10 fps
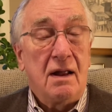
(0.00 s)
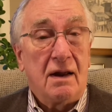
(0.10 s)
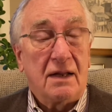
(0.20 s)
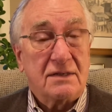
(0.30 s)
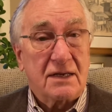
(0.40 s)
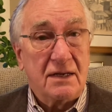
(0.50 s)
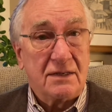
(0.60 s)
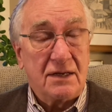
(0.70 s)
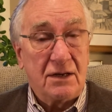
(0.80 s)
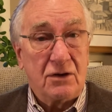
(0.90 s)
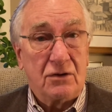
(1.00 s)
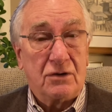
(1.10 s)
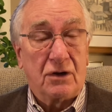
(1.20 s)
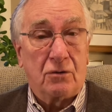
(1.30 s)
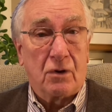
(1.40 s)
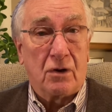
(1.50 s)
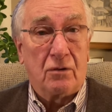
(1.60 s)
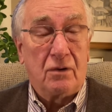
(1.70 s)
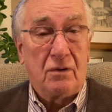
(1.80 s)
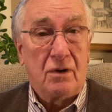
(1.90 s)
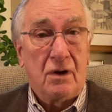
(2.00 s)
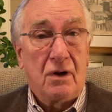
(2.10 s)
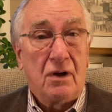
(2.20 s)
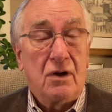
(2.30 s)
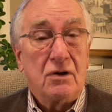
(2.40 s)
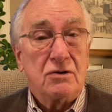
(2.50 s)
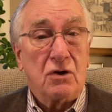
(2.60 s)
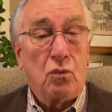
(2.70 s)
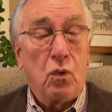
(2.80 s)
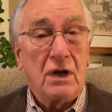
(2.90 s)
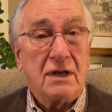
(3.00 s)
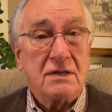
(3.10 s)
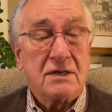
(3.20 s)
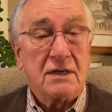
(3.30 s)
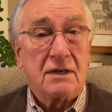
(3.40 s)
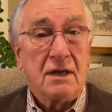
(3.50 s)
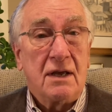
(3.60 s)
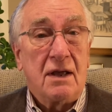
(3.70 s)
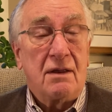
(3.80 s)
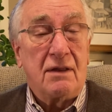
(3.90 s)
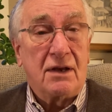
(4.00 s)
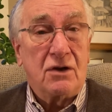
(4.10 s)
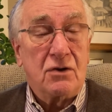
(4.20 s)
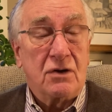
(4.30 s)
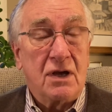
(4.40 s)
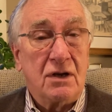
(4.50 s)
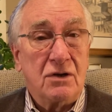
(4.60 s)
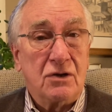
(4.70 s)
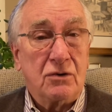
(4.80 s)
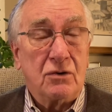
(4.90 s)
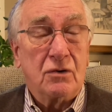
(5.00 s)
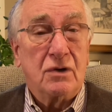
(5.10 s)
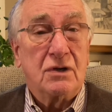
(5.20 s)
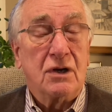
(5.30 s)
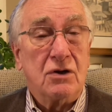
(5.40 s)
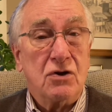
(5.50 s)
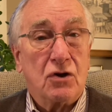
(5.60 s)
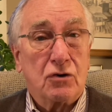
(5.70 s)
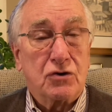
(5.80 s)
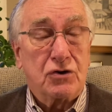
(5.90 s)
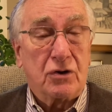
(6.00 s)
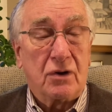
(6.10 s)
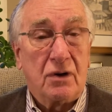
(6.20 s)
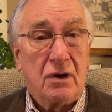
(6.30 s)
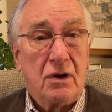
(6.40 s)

Let's continue to grow. So what is it that you can do to nurture